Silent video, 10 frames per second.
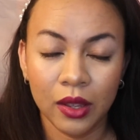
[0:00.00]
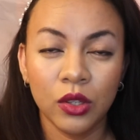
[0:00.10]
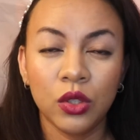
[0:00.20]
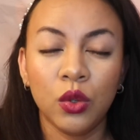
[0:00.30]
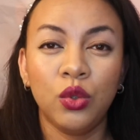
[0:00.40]

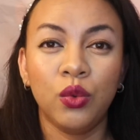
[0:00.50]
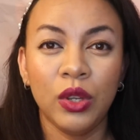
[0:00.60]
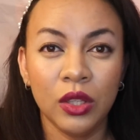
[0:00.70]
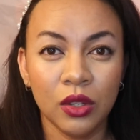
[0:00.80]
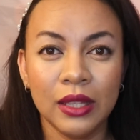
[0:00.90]
So
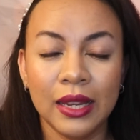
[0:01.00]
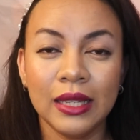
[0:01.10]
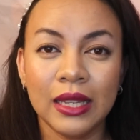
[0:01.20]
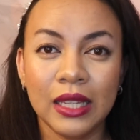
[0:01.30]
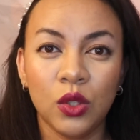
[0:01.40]
during the day
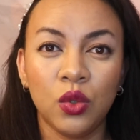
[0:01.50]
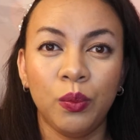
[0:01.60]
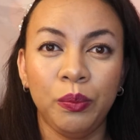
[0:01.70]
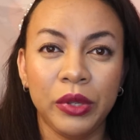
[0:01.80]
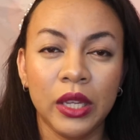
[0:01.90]
they need to
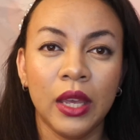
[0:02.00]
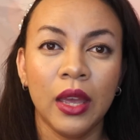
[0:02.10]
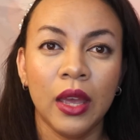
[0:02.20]
be